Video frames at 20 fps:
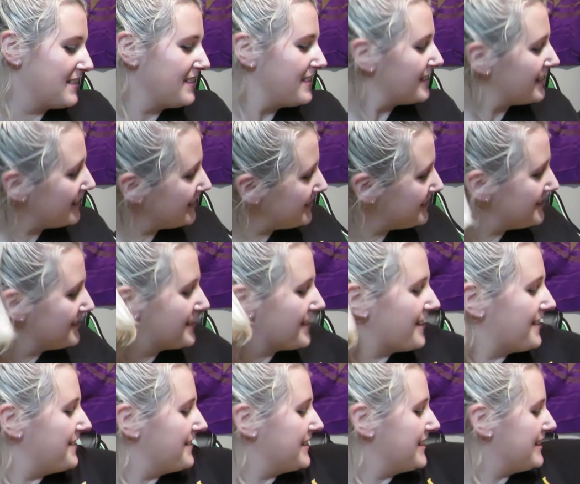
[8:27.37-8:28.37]
Look at you
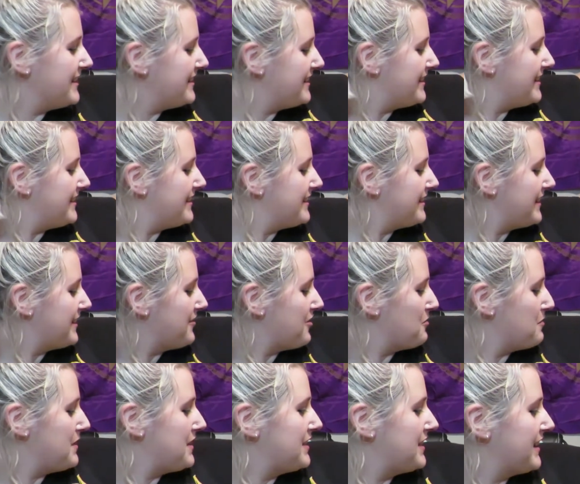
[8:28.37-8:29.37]
go, Geek Gear,
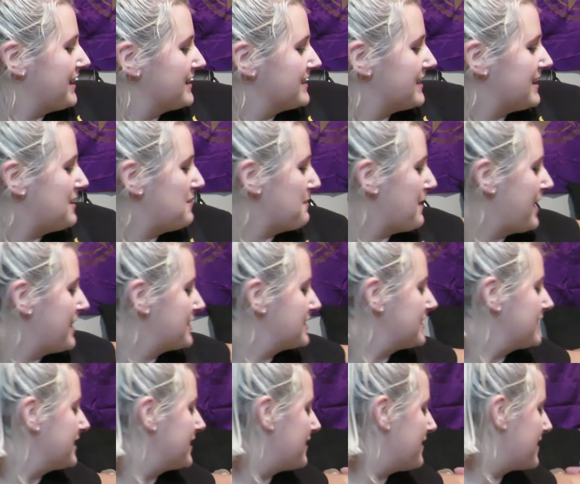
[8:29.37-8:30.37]
giving me things that I'm
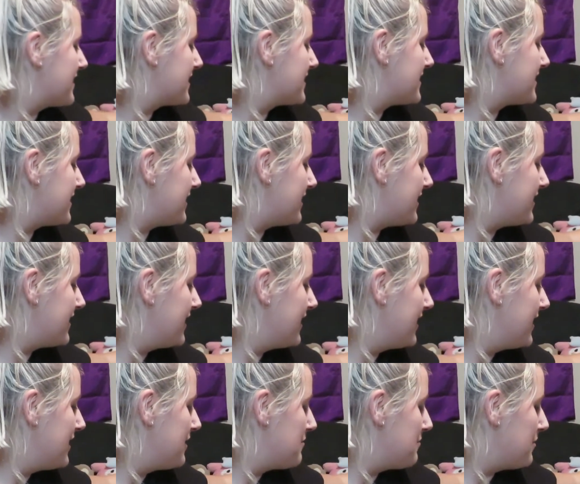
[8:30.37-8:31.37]
actually going to
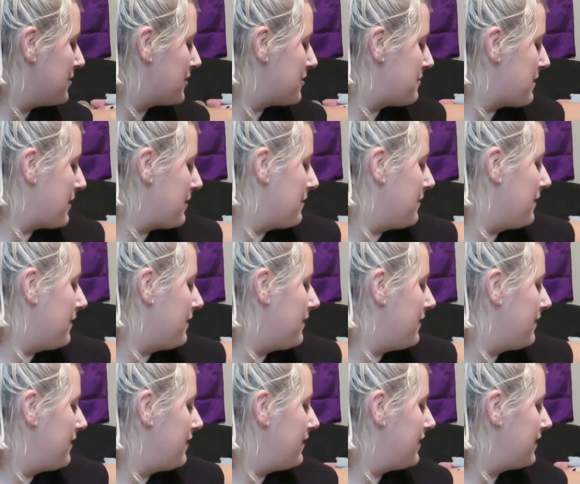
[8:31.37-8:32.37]
put on my
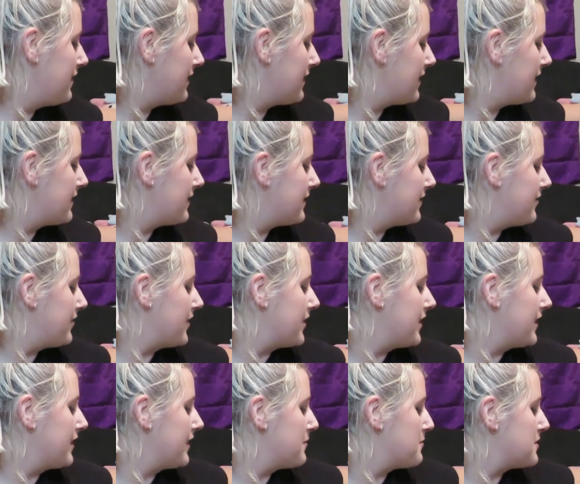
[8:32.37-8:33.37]
wall in the
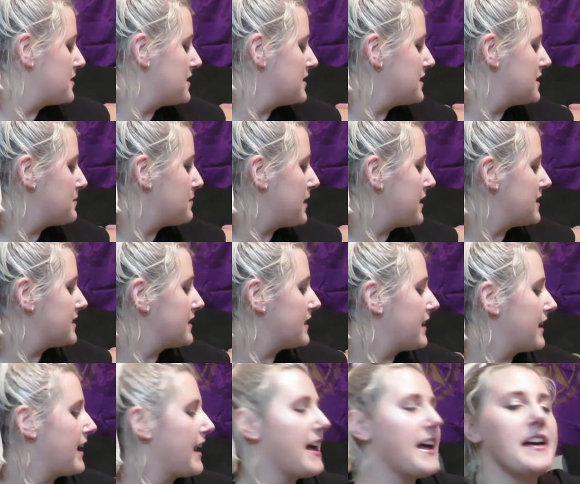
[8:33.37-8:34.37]
very limited space
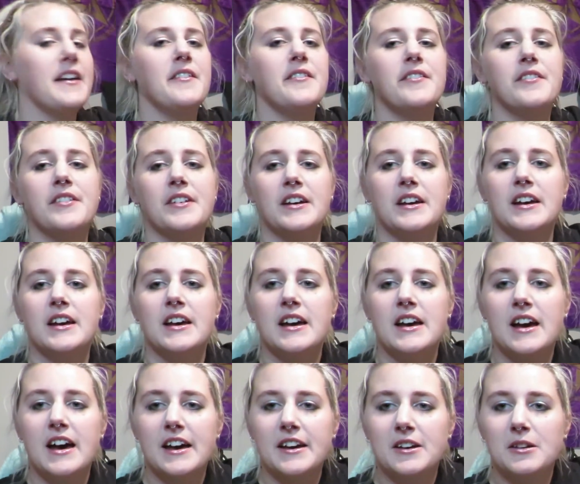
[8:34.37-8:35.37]
that I have.
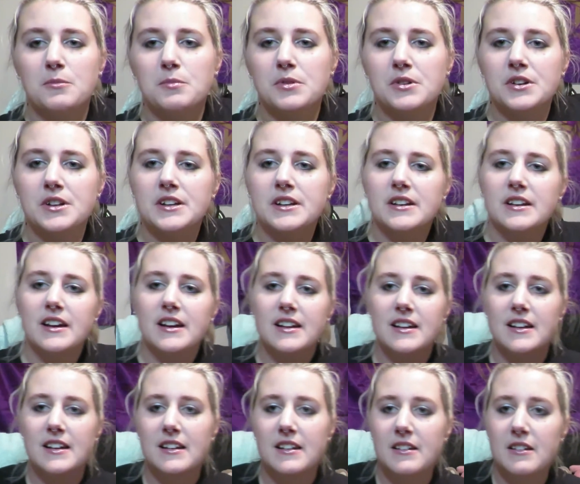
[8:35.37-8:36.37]
I could put it
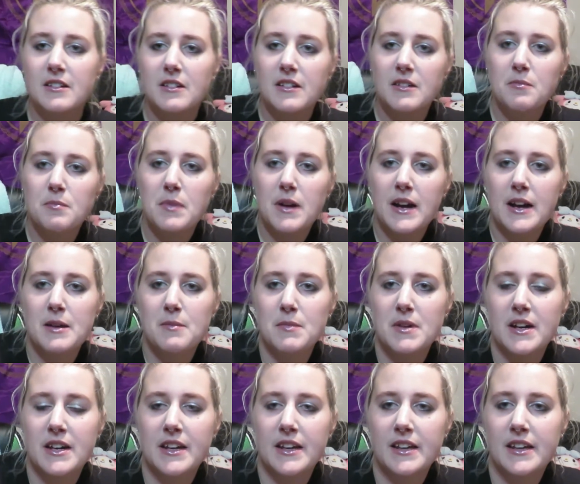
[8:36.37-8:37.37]
by
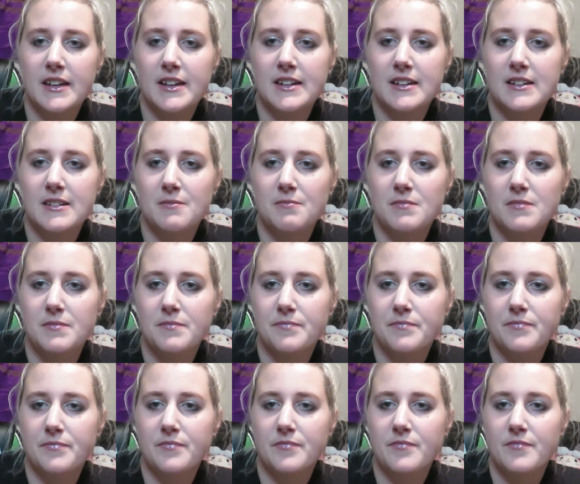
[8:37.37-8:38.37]
my um,
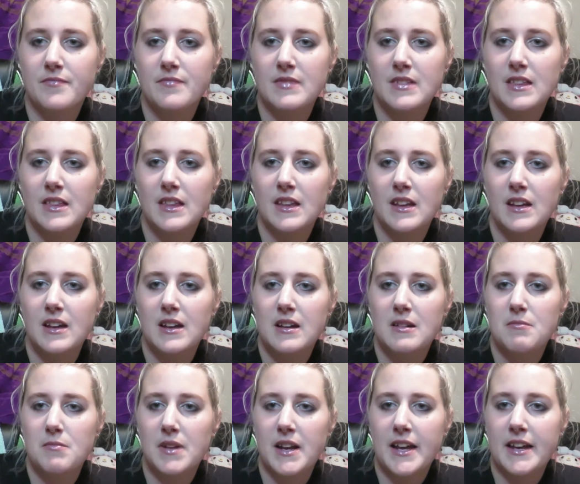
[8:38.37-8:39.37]

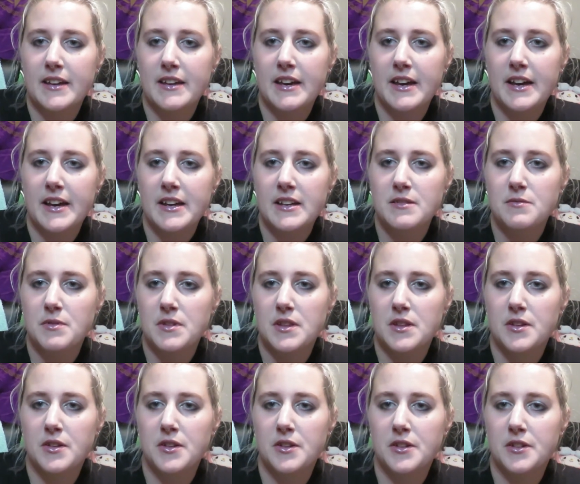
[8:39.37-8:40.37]
black cat
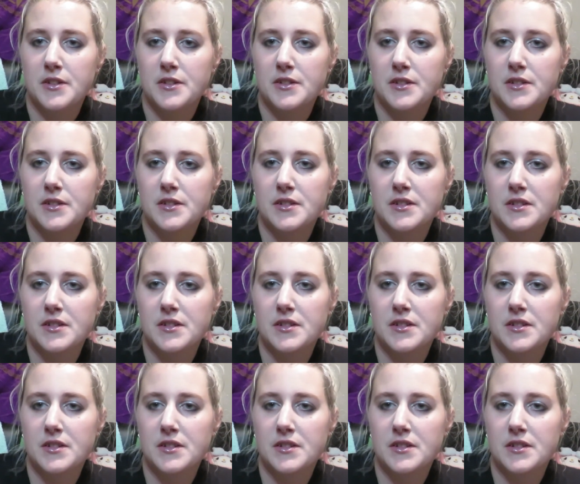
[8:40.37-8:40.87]
with her